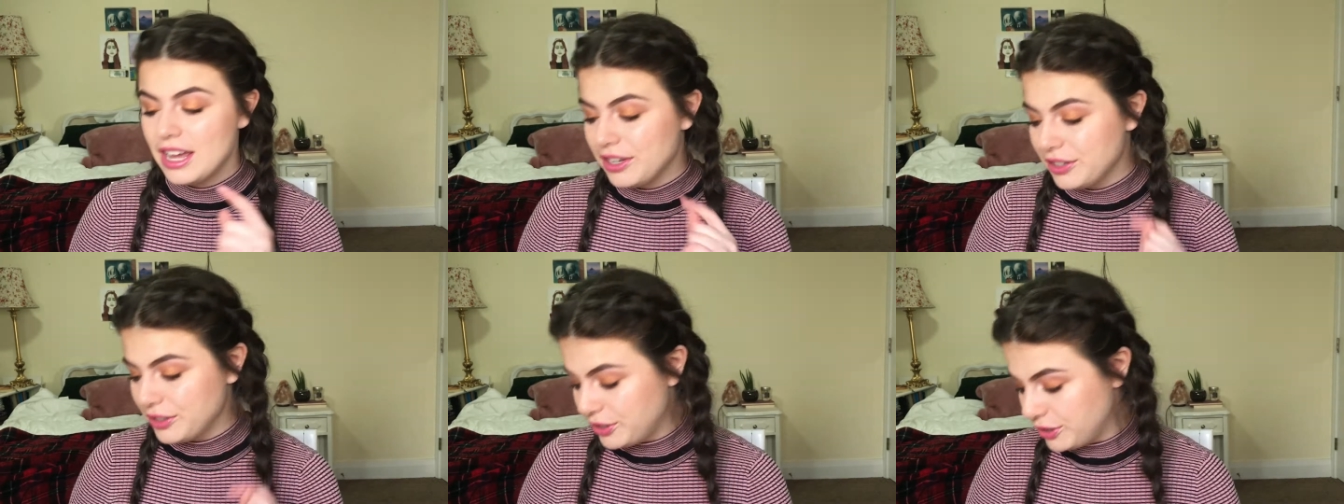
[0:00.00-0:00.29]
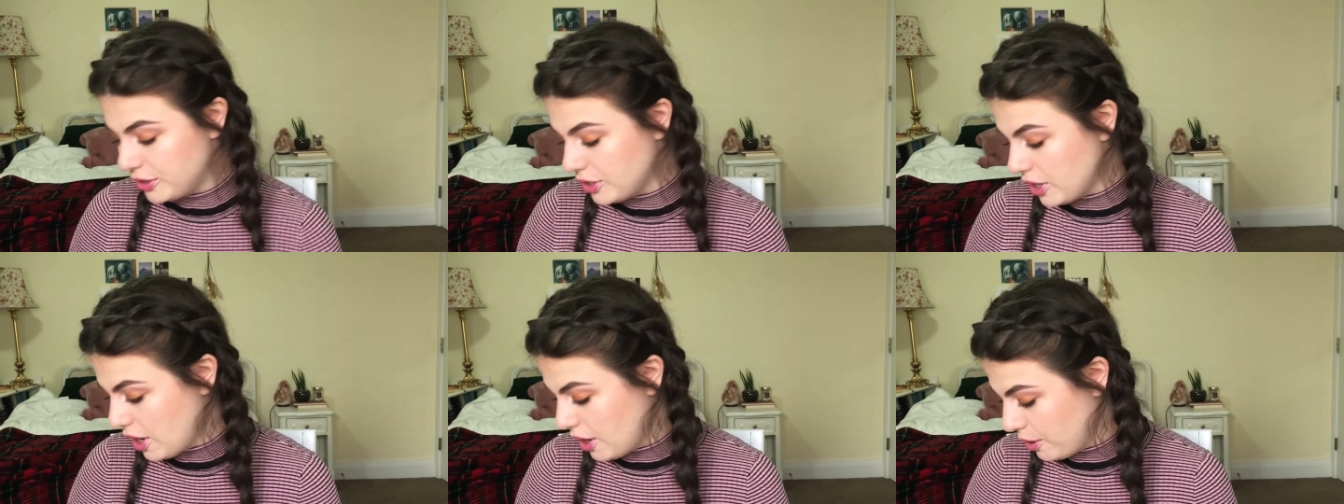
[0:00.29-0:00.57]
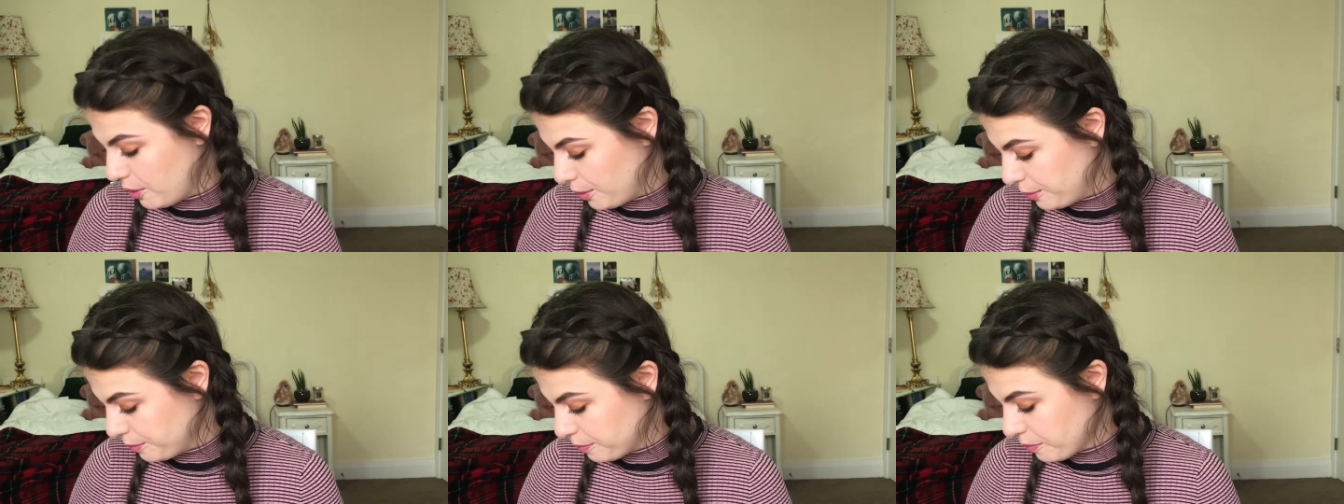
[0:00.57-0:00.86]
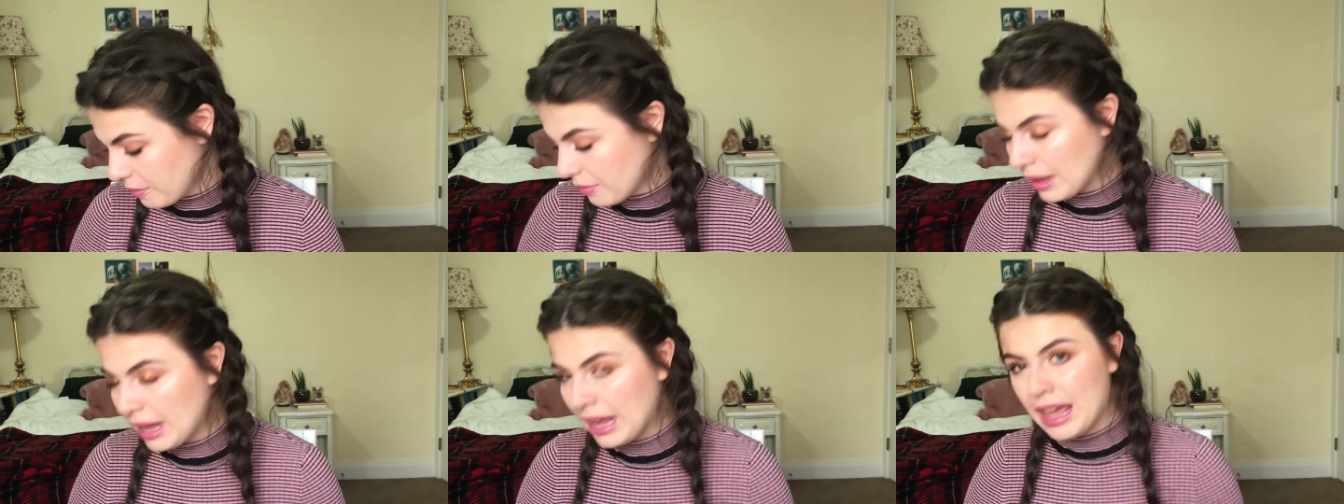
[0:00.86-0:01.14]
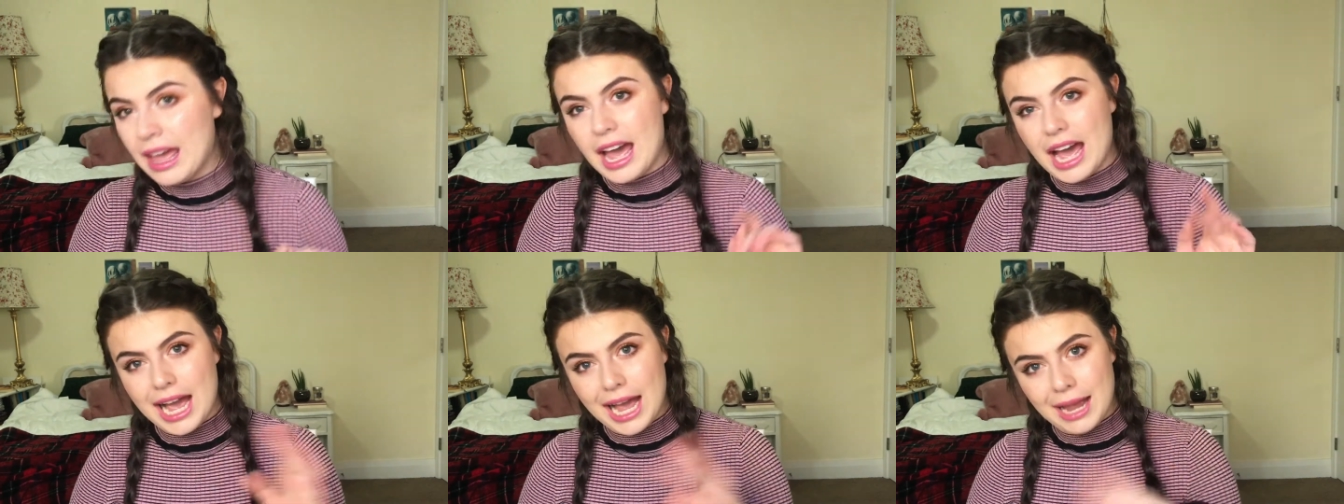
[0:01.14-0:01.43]
So,
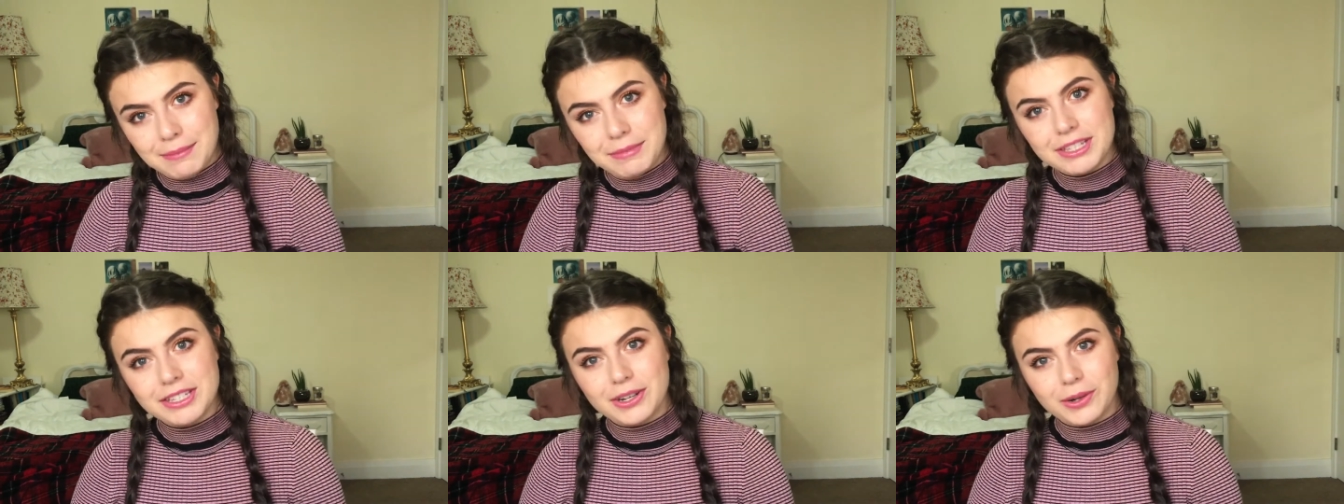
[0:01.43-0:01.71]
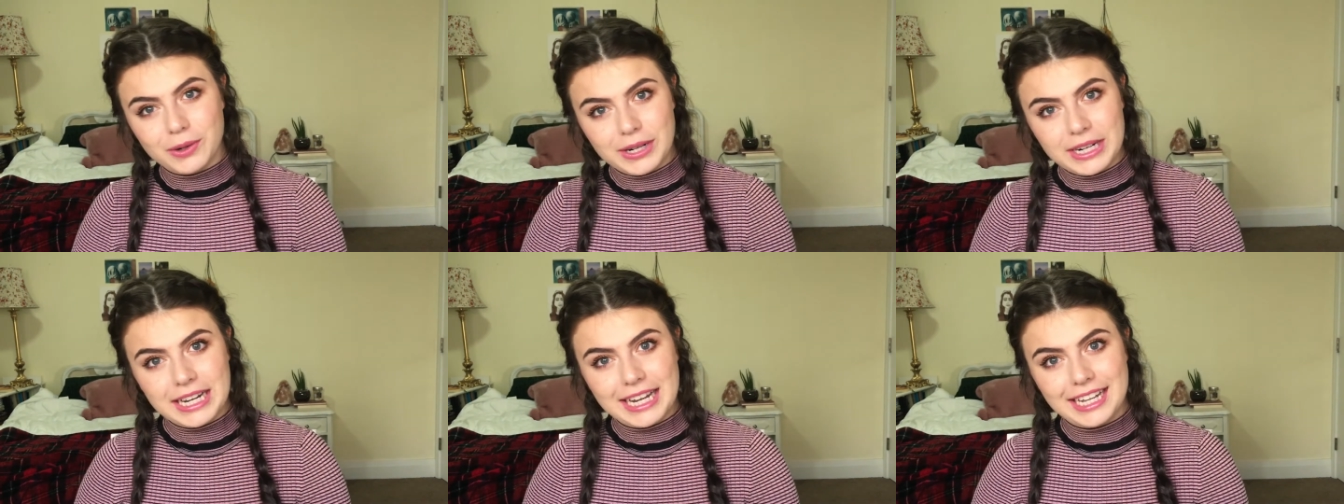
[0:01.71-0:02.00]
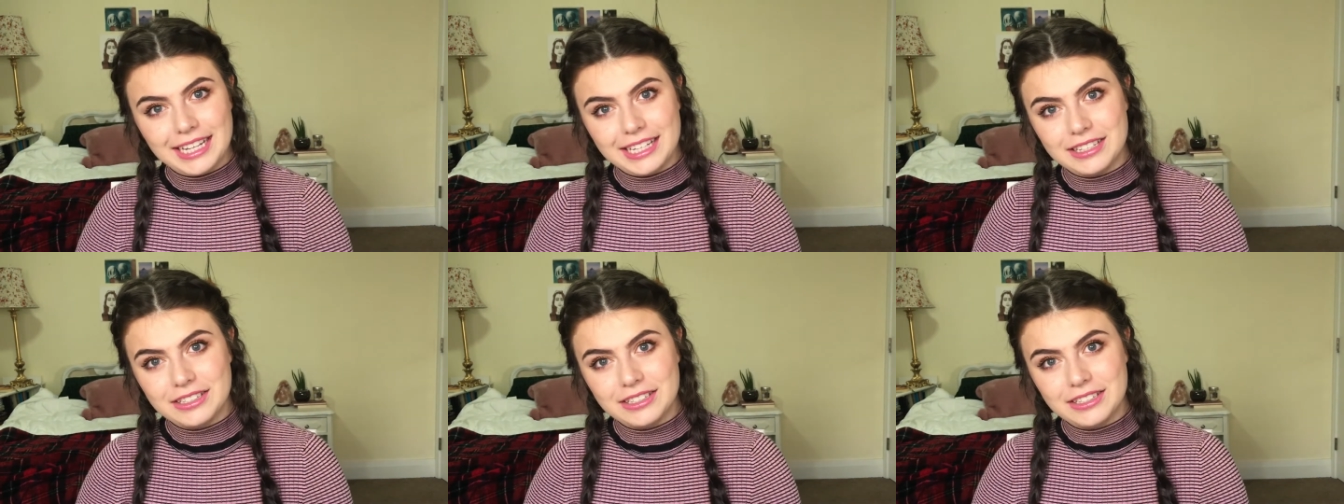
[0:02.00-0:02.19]
I'm just going to get